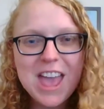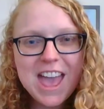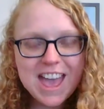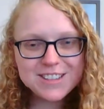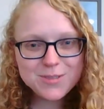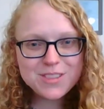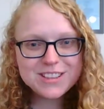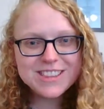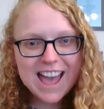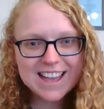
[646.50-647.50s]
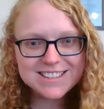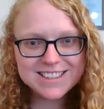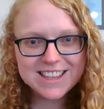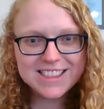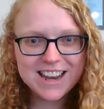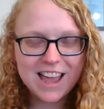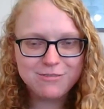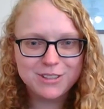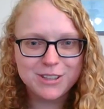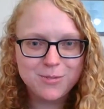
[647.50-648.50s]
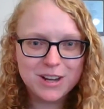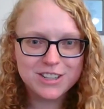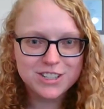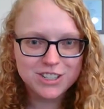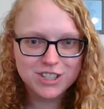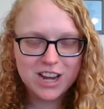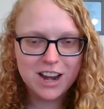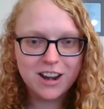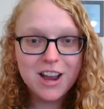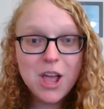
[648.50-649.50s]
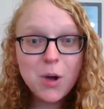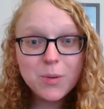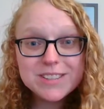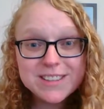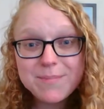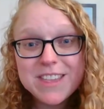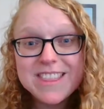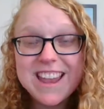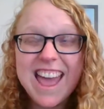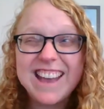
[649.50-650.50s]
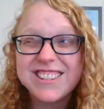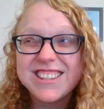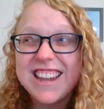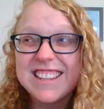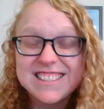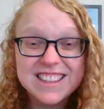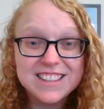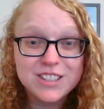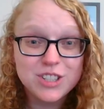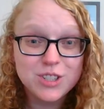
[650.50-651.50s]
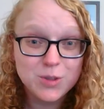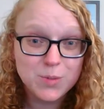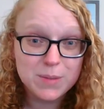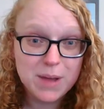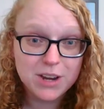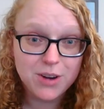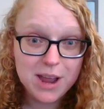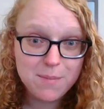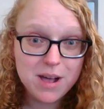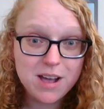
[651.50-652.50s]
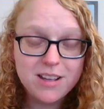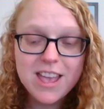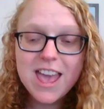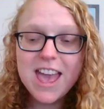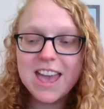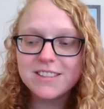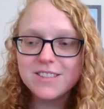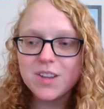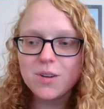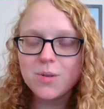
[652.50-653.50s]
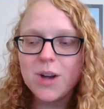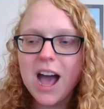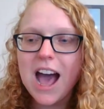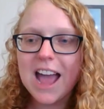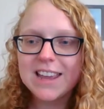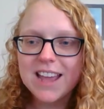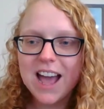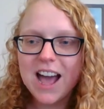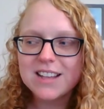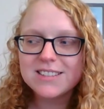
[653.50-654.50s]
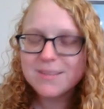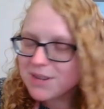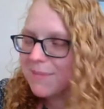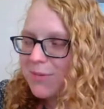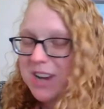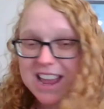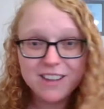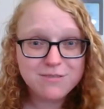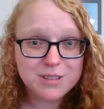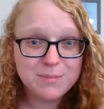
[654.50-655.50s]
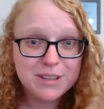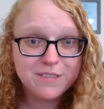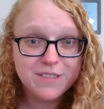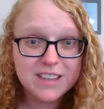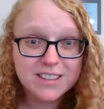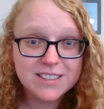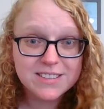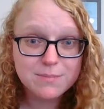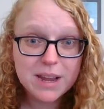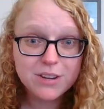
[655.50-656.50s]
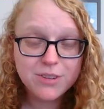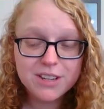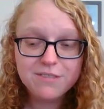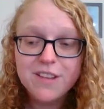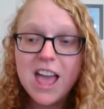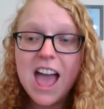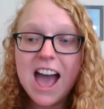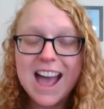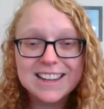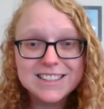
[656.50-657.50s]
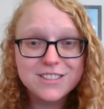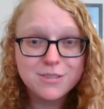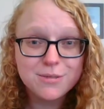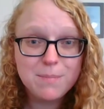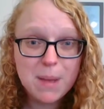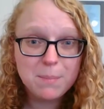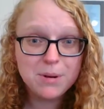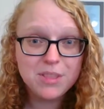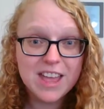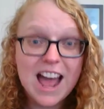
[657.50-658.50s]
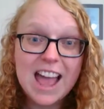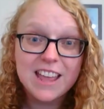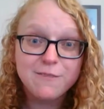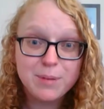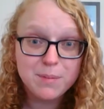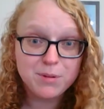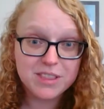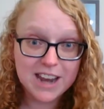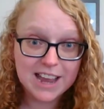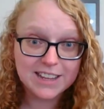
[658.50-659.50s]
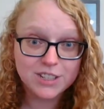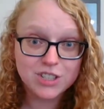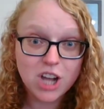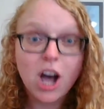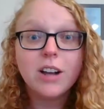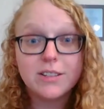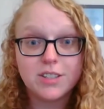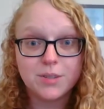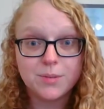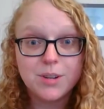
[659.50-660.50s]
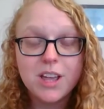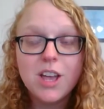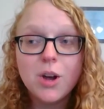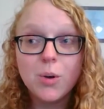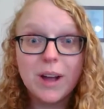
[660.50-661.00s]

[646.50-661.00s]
And so the last thing that I really wanted to share was something that actually has nothing to do with my grandma. And so sometimes when I have really big feelings in my grief, I need to remember that I have people that I can talk to who I